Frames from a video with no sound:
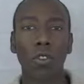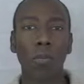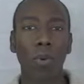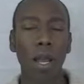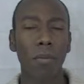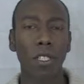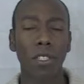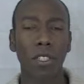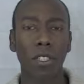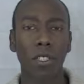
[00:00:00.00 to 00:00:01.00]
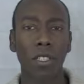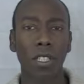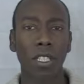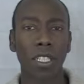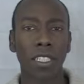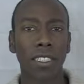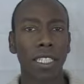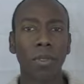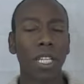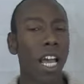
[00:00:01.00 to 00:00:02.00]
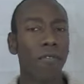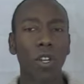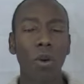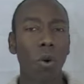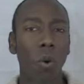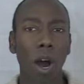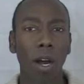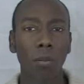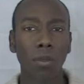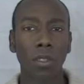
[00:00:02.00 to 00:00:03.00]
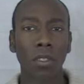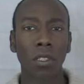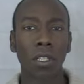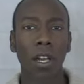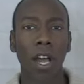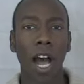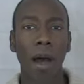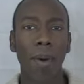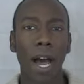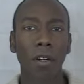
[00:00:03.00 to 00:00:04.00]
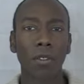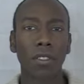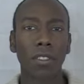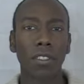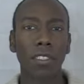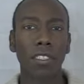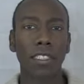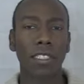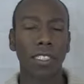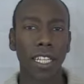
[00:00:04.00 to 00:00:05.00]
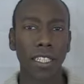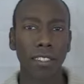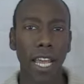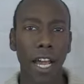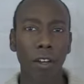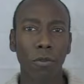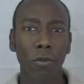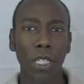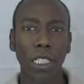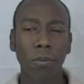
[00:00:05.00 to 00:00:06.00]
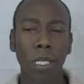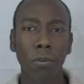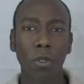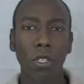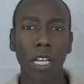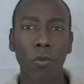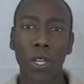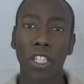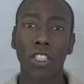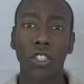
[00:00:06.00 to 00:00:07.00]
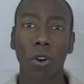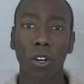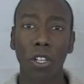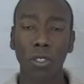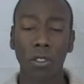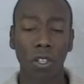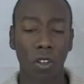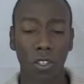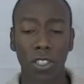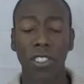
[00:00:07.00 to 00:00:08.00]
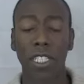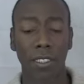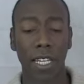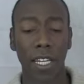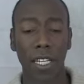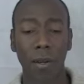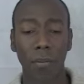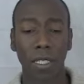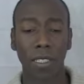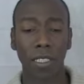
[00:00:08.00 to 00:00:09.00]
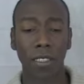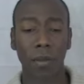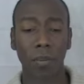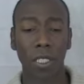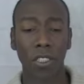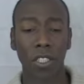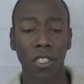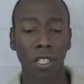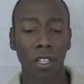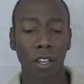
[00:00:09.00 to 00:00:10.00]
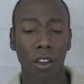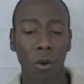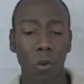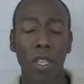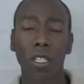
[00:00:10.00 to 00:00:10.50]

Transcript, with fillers: the Prime Minister seems to have no qualms about sitting down with these people and with his daughter, or I should say standing up as he is in the picture, with